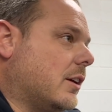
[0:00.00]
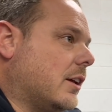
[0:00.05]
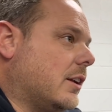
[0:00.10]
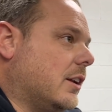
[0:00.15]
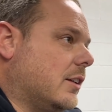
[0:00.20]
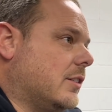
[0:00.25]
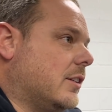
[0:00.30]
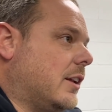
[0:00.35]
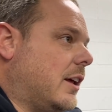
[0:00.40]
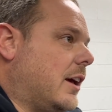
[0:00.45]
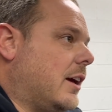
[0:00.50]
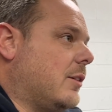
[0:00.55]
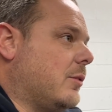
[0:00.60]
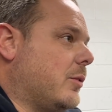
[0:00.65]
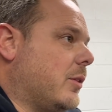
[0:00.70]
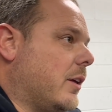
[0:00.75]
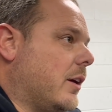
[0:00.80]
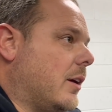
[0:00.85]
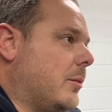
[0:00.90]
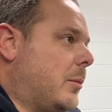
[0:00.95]
it doesn't have
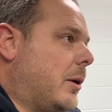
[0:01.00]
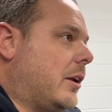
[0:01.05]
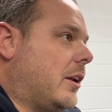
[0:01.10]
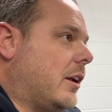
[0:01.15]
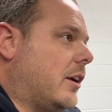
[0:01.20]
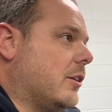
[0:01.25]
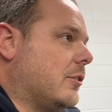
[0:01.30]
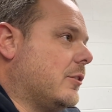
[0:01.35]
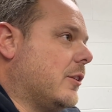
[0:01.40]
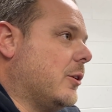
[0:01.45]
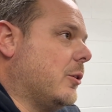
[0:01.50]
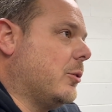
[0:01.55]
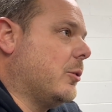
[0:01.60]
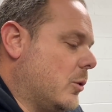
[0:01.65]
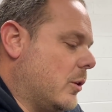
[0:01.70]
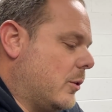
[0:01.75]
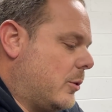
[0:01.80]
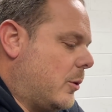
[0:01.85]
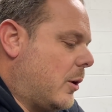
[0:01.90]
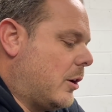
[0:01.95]
the amount of airflow through
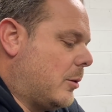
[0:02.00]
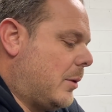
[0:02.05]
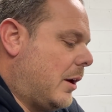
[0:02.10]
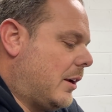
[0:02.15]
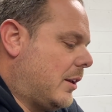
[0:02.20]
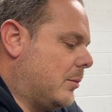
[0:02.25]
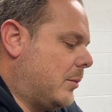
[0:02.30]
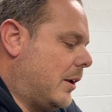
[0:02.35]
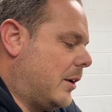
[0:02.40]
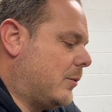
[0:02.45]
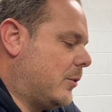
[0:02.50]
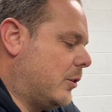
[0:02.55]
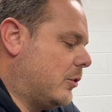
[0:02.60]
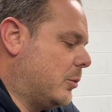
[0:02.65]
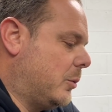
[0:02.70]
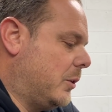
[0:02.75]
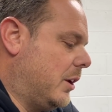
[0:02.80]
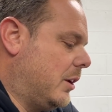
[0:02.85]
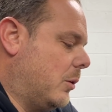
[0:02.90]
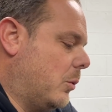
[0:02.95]
the throttle body manifold. So
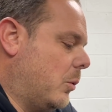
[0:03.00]
we need a